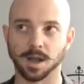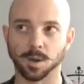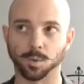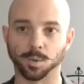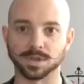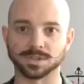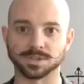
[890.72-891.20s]

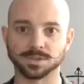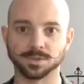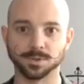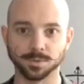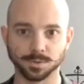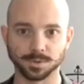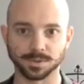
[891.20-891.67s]
What's
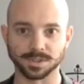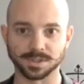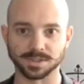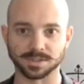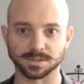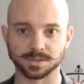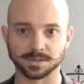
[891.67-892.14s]
cool
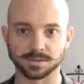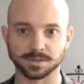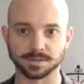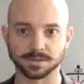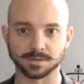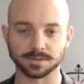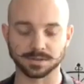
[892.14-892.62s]
is
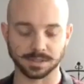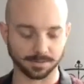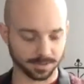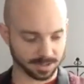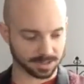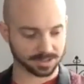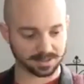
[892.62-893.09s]

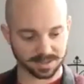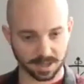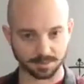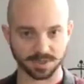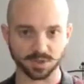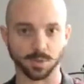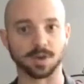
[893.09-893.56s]
literally the
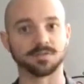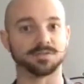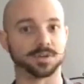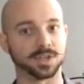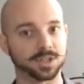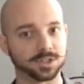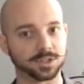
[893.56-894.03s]
same square
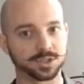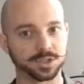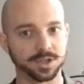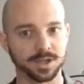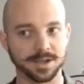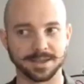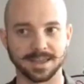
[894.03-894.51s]
footage
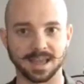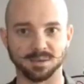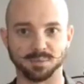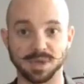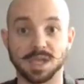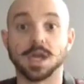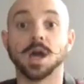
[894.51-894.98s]
can
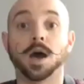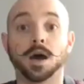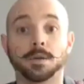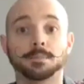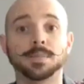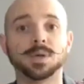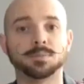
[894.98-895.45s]

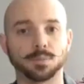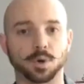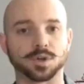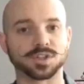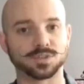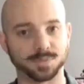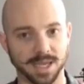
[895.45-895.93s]
become
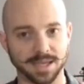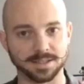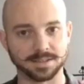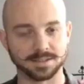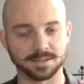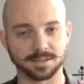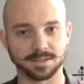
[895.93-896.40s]
more
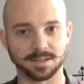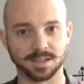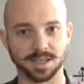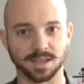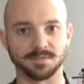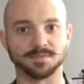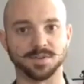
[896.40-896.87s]
space
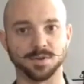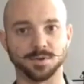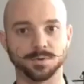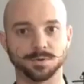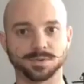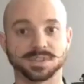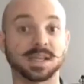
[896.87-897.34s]
if
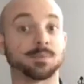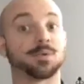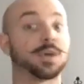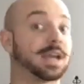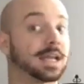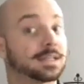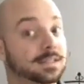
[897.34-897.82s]
you
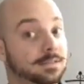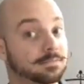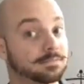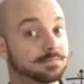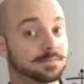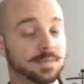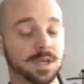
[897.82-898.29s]
separate it.
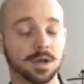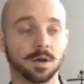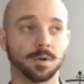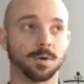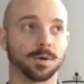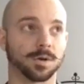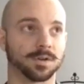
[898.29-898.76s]

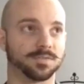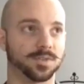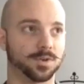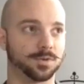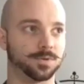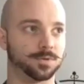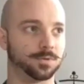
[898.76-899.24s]
Or if
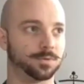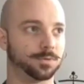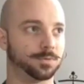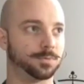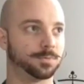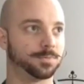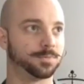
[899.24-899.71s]

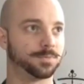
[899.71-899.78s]
you,